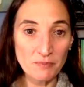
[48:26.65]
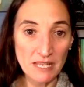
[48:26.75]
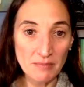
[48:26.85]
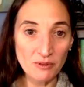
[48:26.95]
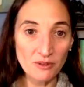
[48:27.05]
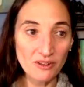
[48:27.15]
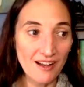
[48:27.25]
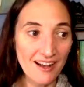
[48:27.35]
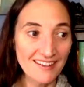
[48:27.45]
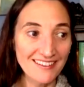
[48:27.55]
people
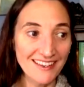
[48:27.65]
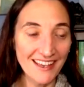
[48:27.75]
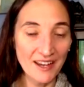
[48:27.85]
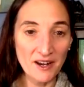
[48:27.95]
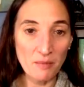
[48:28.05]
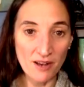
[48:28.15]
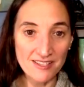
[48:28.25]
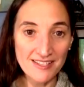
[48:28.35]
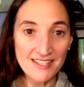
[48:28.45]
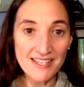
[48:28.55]
on
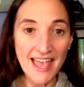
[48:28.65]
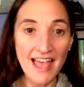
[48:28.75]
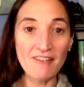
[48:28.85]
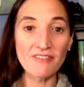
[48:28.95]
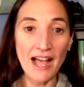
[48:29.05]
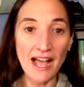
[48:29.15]
antidepressants have